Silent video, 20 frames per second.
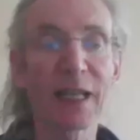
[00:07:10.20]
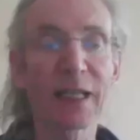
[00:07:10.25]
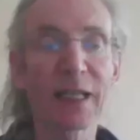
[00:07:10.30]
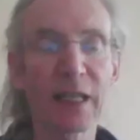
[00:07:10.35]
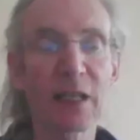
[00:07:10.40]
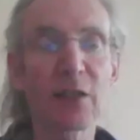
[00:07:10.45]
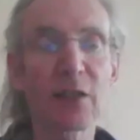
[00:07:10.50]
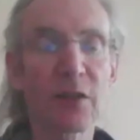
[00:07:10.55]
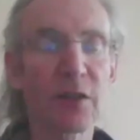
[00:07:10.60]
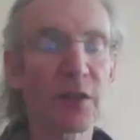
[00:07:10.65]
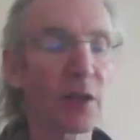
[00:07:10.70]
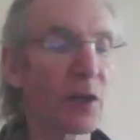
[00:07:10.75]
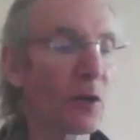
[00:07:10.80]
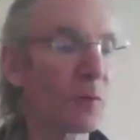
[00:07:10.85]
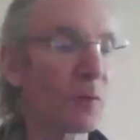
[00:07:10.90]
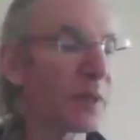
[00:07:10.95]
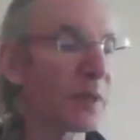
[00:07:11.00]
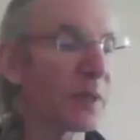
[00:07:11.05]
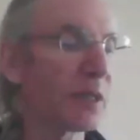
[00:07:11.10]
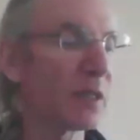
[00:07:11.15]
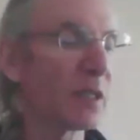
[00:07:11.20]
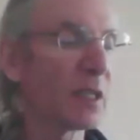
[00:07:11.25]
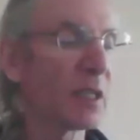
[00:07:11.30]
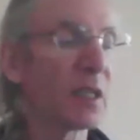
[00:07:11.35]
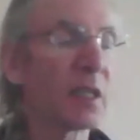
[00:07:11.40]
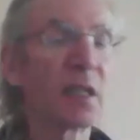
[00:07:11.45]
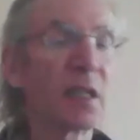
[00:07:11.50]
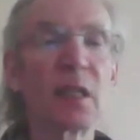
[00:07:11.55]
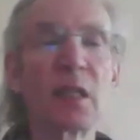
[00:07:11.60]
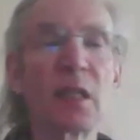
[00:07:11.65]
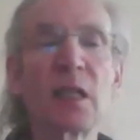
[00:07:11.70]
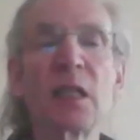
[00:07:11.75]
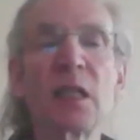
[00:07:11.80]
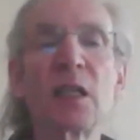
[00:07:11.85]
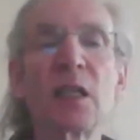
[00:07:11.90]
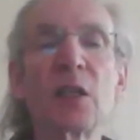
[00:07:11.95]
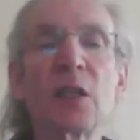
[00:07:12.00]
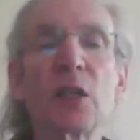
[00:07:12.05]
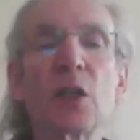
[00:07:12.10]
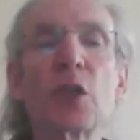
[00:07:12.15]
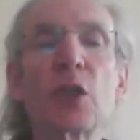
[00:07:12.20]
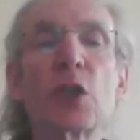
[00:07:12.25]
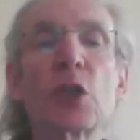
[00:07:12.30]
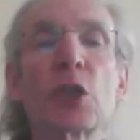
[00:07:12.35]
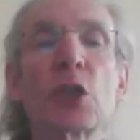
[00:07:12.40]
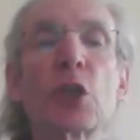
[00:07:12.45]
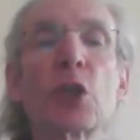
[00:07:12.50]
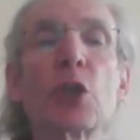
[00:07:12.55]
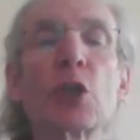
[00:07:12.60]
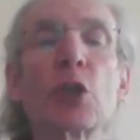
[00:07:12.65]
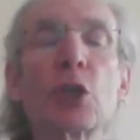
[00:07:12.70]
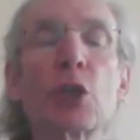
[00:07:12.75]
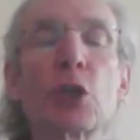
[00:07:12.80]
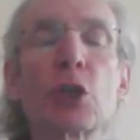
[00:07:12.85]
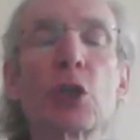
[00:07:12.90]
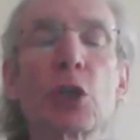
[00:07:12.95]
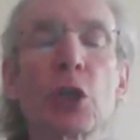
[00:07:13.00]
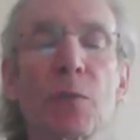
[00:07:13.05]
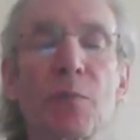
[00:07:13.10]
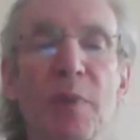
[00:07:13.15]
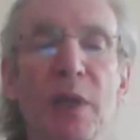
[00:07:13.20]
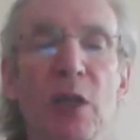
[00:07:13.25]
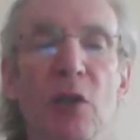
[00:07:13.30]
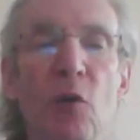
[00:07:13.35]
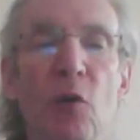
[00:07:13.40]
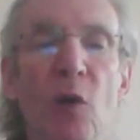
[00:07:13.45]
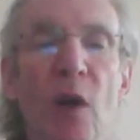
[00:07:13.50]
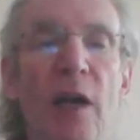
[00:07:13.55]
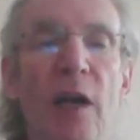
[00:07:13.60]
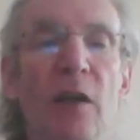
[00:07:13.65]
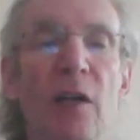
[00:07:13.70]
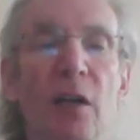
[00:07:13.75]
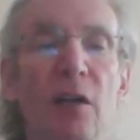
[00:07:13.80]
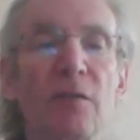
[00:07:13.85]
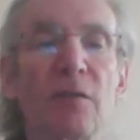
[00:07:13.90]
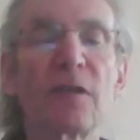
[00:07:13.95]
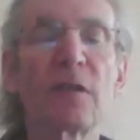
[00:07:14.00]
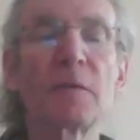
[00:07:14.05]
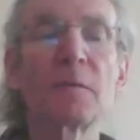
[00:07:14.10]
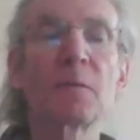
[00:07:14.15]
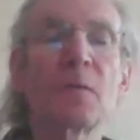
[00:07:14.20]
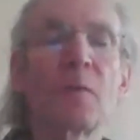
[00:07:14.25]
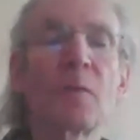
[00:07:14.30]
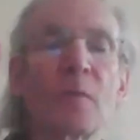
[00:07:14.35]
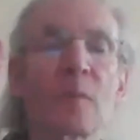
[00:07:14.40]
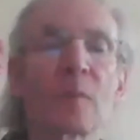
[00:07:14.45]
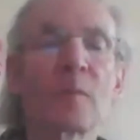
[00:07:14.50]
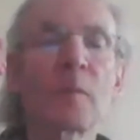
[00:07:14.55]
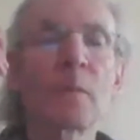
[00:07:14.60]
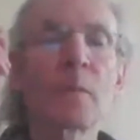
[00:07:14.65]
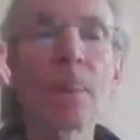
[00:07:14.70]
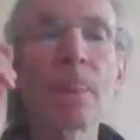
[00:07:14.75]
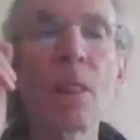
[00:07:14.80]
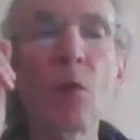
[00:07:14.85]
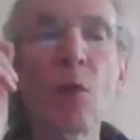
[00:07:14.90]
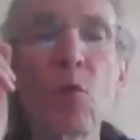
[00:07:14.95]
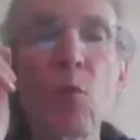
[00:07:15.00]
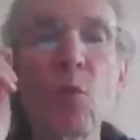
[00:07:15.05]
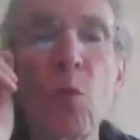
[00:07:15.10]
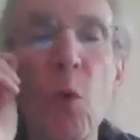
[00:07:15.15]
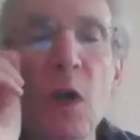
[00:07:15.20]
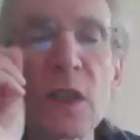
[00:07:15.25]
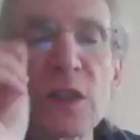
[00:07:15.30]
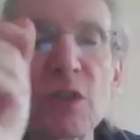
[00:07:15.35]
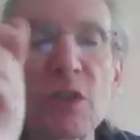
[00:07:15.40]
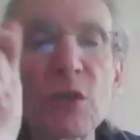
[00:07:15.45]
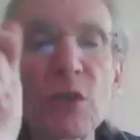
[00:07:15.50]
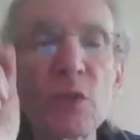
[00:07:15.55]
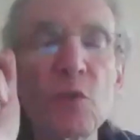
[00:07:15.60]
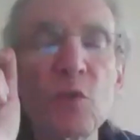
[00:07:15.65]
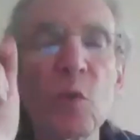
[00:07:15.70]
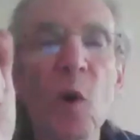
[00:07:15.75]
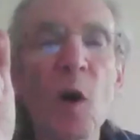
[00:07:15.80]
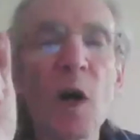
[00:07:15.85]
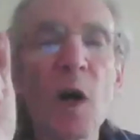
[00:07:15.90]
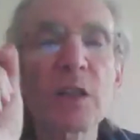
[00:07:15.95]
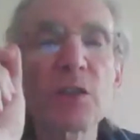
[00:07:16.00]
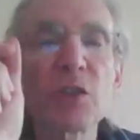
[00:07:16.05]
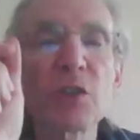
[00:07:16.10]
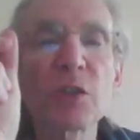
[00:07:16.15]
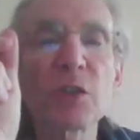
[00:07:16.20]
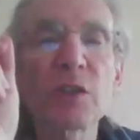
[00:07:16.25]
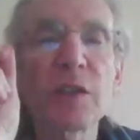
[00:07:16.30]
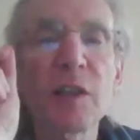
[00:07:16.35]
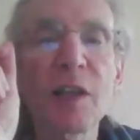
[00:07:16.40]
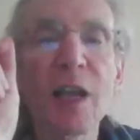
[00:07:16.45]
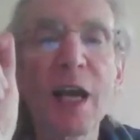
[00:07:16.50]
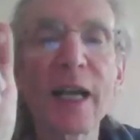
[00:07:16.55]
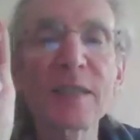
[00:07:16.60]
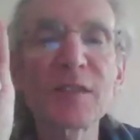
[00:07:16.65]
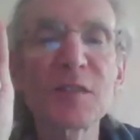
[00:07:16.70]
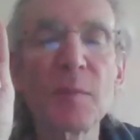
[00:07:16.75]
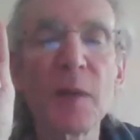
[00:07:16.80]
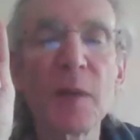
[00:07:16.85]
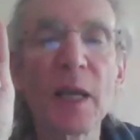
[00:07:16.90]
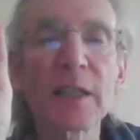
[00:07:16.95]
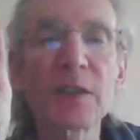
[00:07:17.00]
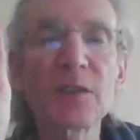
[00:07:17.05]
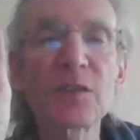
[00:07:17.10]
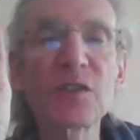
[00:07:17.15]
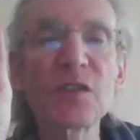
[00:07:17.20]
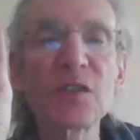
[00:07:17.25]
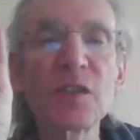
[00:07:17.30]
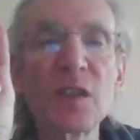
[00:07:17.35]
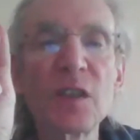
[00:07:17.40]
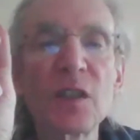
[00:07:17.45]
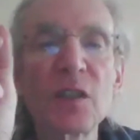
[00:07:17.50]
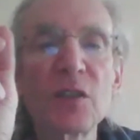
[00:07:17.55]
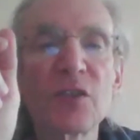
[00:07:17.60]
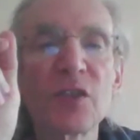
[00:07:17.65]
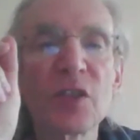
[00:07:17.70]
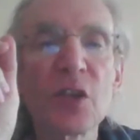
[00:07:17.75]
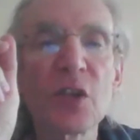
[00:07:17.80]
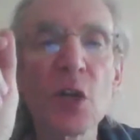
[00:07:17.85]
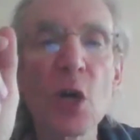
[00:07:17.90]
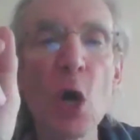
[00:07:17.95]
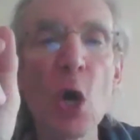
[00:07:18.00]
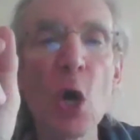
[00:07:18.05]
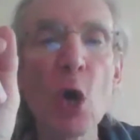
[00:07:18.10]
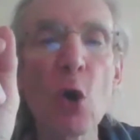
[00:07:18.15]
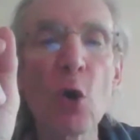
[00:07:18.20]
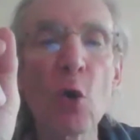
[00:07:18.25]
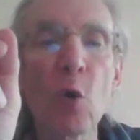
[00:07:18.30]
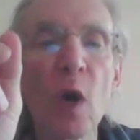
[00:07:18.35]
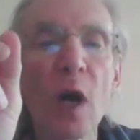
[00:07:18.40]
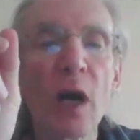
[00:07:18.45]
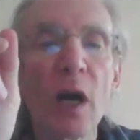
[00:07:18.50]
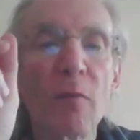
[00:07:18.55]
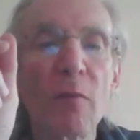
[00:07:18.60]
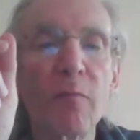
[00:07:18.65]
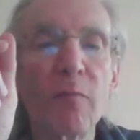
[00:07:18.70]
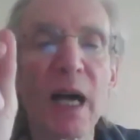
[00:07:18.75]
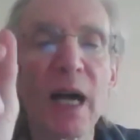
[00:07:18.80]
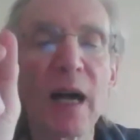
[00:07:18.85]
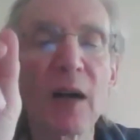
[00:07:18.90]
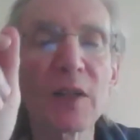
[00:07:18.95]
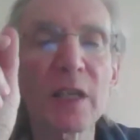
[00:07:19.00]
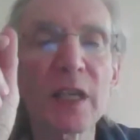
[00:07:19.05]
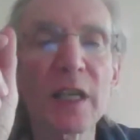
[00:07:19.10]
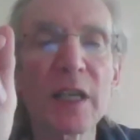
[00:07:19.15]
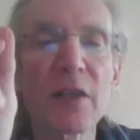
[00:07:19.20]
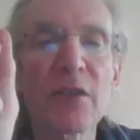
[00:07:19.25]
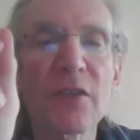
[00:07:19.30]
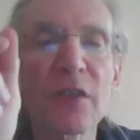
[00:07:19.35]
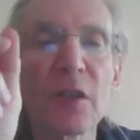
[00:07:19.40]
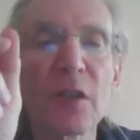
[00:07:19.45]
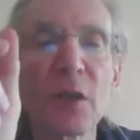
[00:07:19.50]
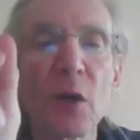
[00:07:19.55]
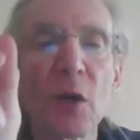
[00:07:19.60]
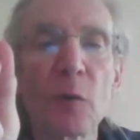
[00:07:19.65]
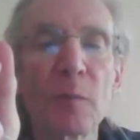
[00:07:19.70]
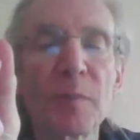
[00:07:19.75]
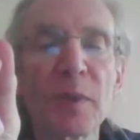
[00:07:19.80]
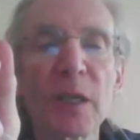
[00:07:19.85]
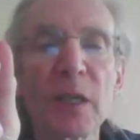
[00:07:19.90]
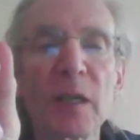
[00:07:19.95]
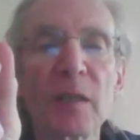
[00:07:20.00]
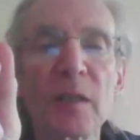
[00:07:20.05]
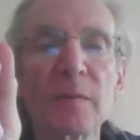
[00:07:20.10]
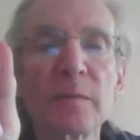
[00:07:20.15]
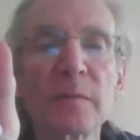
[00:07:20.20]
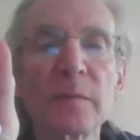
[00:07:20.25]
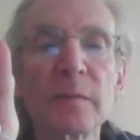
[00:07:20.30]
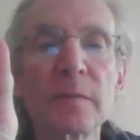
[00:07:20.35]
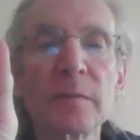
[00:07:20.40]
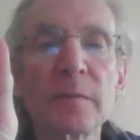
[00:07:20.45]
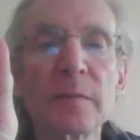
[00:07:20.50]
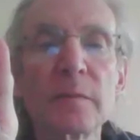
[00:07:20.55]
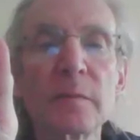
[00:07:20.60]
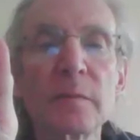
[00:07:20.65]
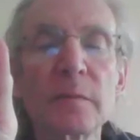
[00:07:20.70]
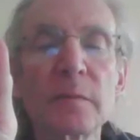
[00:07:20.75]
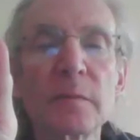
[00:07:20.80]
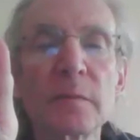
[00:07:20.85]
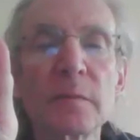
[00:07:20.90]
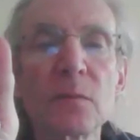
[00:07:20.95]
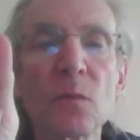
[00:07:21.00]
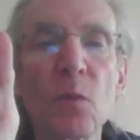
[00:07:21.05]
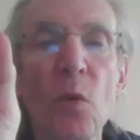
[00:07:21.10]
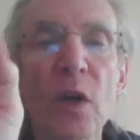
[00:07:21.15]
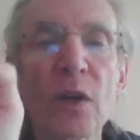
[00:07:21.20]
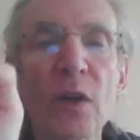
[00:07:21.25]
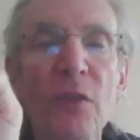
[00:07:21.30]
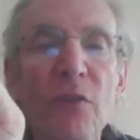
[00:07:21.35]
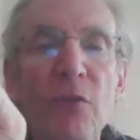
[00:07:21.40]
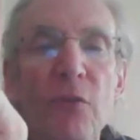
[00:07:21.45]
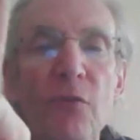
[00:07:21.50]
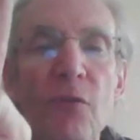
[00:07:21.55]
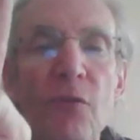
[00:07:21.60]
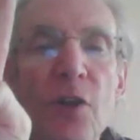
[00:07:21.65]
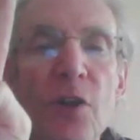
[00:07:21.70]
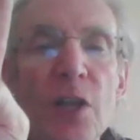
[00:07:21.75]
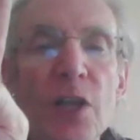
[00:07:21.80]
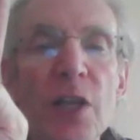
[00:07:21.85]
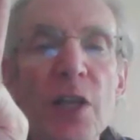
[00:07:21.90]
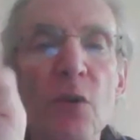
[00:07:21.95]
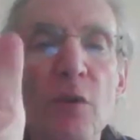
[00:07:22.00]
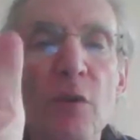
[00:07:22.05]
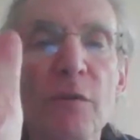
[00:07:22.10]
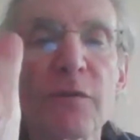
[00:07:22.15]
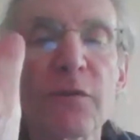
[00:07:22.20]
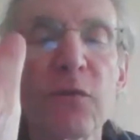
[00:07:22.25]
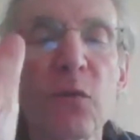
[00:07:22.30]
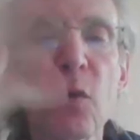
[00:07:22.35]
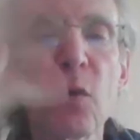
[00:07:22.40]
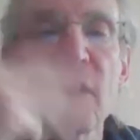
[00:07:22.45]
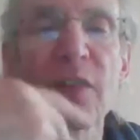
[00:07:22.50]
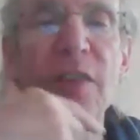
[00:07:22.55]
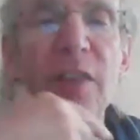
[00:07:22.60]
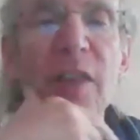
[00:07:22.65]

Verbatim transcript: like Ethiopia should be aware of. What do you want your classmates to know about Ethiopia? What three or four